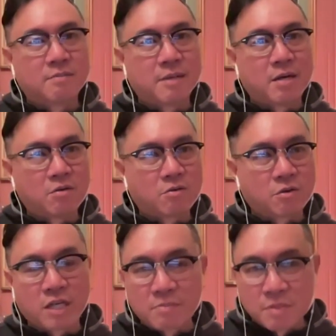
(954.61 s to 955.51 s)
about
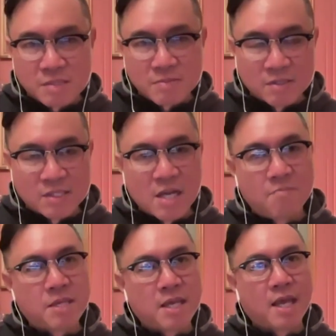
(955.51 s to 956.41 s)
growing up in small
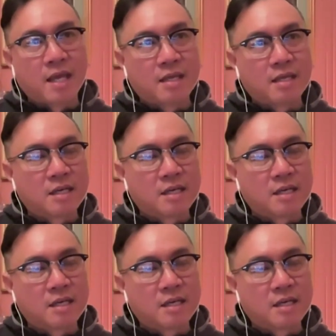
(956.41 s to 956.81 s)
town PA,